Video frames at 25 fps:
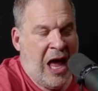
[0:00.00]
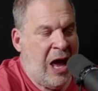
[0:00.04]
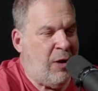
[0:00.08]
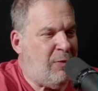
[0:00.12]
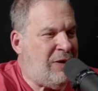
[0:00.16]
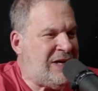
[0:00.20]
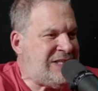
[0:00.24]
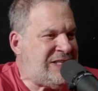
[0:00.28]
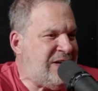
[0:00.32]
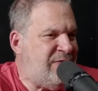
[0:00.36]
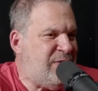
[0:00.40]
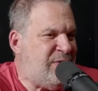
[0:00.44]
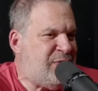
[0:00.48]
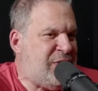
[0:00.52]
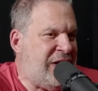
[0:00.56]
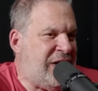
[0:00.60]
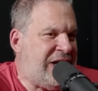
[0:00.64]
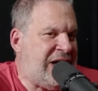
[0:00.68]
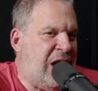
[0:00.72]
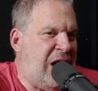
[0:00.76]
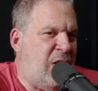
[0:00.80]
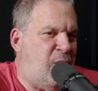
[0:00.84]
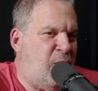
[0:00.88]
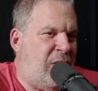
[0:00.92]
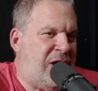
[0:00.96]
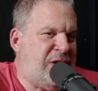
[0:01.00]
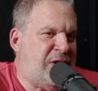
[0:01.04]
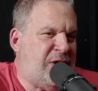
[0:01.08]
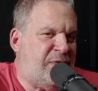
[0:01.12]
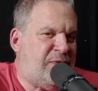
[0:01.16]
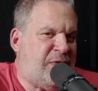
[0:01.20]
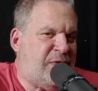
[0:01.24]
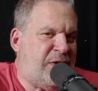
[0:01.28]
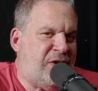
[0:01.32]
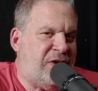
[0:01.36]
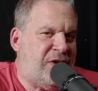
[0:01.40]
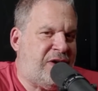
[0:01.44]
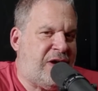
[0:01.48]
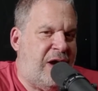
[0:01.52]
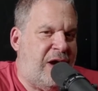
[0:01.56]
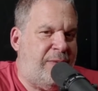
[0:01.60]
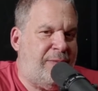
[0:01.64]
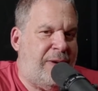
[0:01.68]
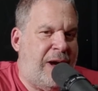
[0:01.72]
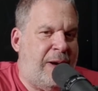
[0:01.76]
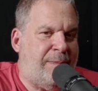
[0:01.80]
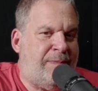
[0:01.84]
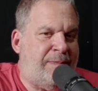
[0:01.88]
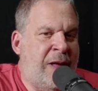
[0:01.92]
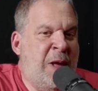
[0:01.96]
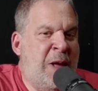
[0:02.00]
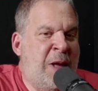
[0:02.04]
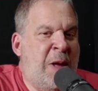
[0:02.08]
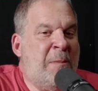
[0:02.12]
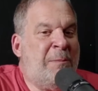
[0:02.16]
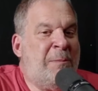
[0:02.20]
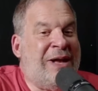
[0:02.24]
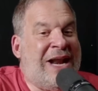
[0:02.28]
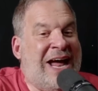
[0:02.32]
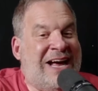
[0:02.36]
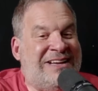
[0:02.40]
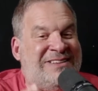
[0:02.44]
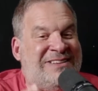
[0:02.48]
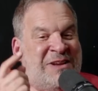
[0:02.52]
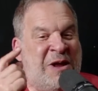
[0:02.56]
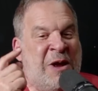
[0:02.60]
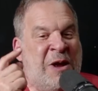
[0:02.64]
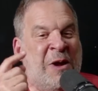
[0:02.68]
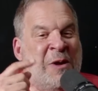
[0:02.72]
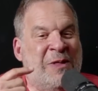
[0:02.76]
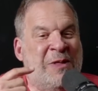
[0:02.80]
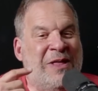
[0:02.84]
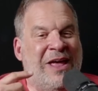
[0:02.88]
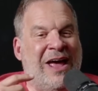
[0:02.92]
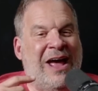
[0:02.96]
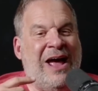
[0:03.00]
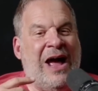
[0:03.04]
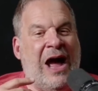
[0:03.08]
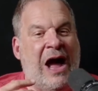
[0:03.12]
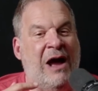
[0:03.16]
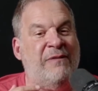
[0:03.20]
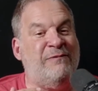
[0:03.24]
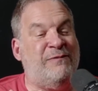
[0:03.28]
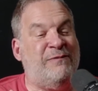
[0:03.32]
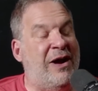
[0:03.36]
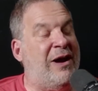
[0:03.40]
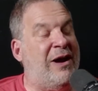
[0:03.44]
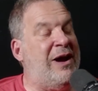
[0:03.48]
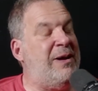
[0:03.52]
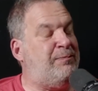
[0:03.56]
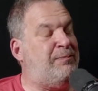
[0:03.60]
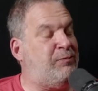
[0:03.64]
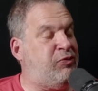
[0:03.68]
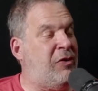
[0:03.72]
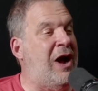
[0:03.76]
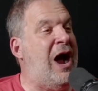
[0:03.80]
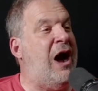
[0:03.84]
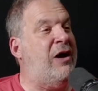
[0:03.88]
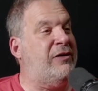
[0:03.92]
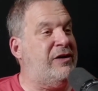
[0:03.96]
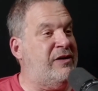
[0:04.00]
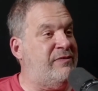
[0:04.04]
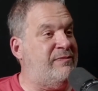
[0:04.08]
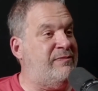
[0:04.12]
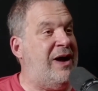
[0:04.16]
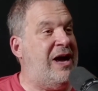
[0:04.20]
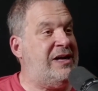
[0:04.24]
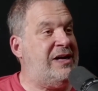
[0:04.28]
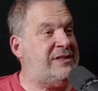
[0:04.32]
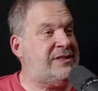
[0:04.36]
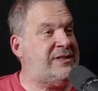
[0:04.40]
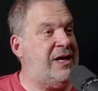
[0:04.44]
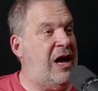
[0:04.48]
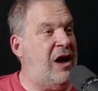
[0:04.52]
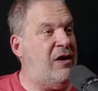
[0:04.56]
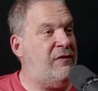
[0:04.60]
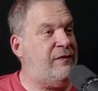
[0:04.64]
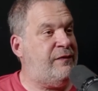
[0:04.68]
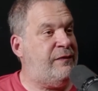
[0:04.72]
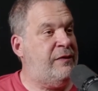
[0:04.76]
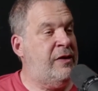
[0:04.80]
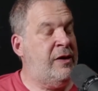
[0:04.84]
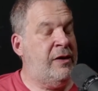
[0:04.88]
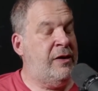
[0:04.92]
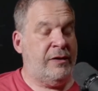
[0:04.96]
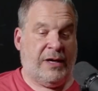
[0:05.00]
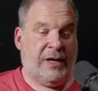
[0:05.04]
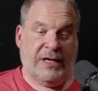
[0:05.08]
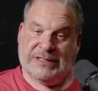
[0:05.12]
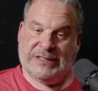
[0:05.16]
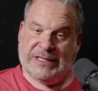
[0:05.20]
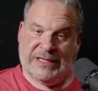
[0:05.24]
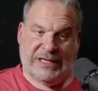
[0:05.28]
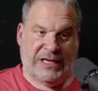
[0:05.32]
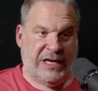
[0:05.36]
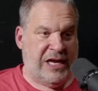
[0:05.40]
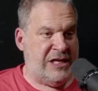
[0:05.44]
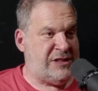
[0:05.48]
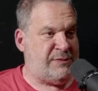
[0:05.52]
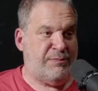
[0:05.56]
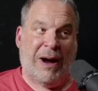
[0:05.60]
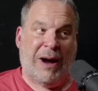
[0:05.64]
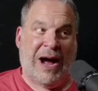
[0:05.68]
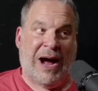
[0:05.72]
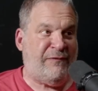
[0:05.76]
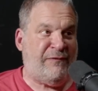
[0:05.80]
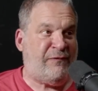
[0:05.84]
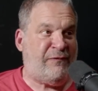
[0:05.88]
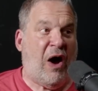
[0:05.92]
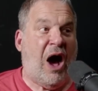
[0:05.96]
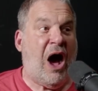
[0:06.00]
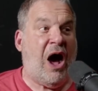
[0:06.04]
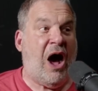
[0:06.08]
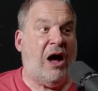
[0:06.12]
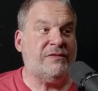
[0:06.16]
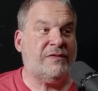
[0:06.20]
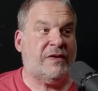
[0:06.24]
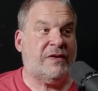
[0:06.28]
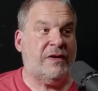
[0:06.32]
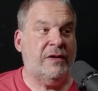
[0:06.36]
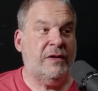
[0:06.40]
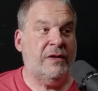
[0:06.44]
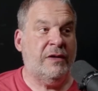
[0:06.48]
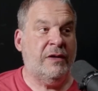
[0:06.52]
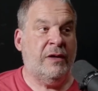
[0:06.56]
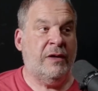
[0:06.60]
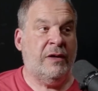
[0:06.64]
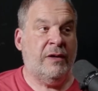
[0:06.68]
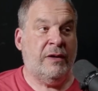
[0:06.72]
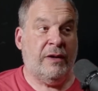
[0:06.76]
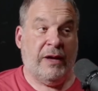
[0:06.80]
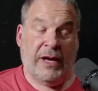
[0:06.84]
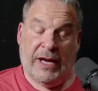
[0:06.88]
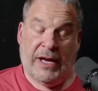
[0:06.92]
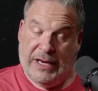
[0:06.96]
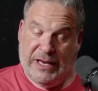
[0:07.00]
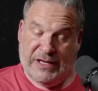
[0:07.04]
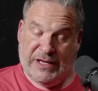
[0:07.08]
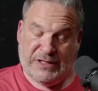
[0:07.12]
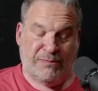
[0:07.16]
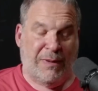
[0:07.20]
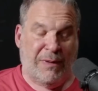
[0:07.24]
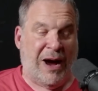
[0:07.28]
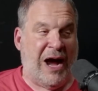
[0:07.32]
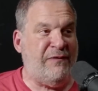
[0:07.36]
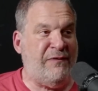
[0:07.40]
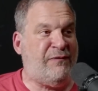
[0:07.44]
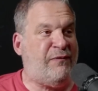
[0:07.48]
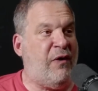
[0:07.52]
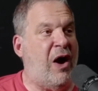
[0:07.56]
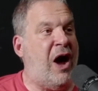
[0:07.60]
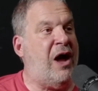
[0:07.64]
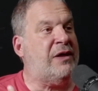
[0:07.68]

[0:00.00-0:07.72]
I wasn't even thinking, I wonder if it'll come up. Yeah. But I'm very proud of myself. Yeah. Because it's my fault. It is my fault.